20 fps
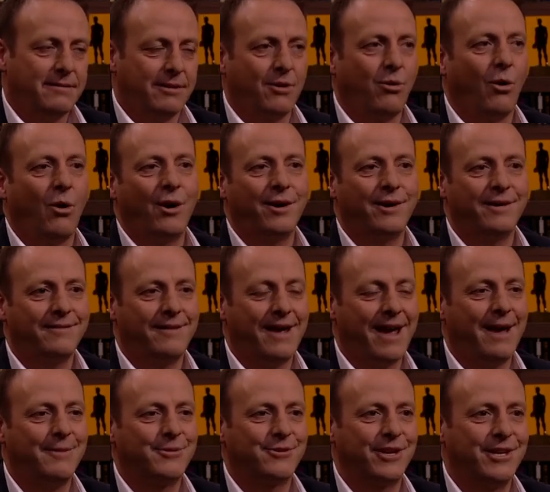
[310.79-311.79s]
quad and
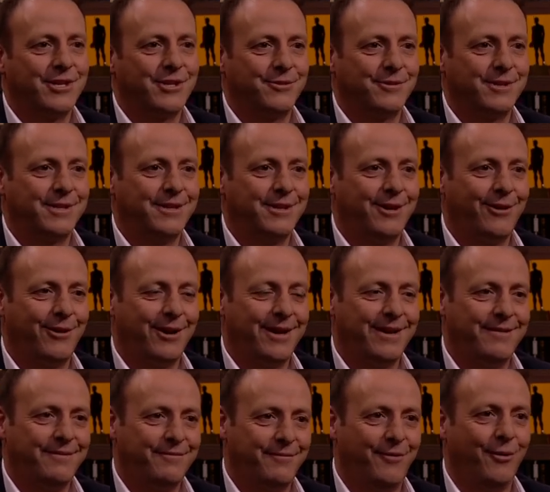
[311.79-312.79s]
hamstring injuries in
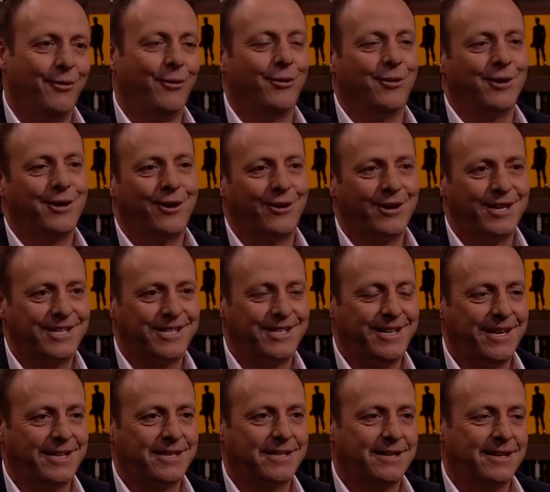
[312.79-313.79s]
94 and
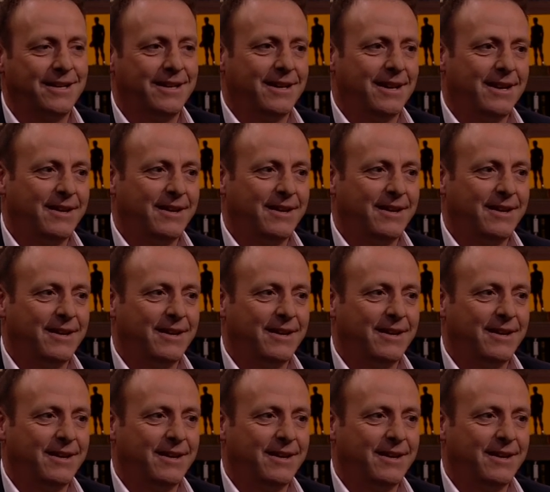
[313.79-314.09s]
96.